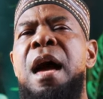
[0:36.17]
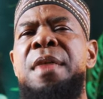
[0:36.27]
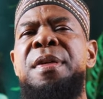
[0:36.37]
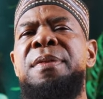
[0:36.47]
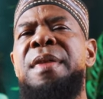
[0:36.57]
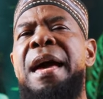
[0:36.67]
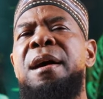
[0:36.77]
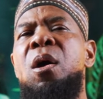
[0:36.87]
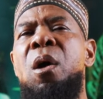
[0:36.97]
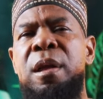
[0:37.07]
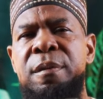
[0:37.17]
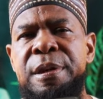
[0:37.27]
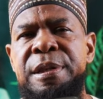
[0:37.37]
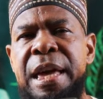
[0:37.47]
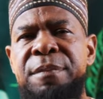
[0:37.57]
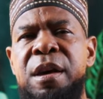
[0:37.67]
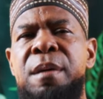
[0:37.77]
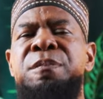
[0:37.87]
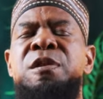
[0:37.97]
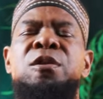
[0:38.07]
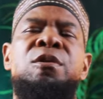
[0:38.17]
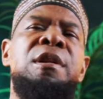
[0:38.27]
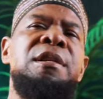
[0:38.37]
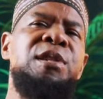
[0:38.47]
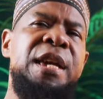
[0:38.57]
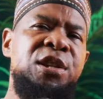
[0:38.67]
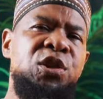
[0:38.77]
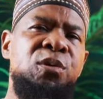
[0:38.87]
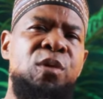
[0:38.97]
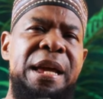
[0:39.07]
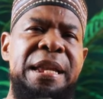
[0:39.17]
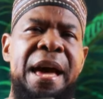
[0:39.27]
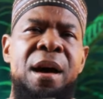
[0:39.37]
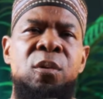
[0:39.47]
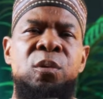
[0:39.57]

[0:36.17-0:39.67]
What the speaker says: I think that all of us have come to the realization right now